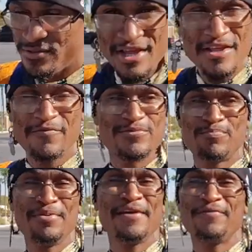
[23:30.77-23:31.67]
any
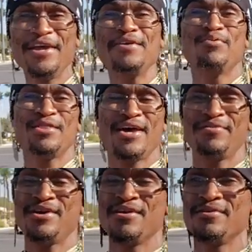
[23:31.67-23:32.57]
pray for any brother
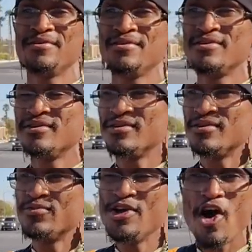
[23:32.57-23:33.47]
out there.
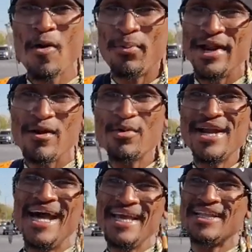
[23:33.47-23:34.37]
We all pray that we're
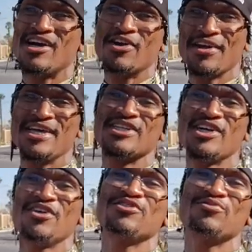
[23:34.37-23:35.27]
not in the
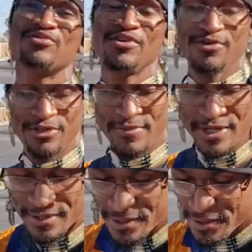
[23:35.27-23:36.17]
congregation of the two thirds,
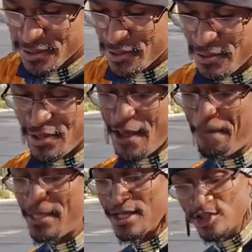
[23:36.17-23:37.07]
man.
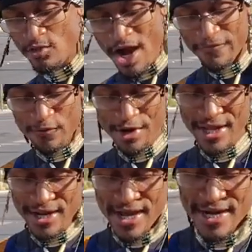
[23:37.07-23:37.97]
Okay, Sirach
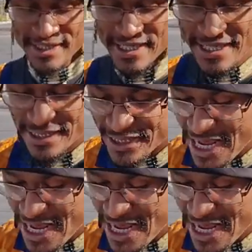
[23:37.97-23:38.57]
40 and 9. It says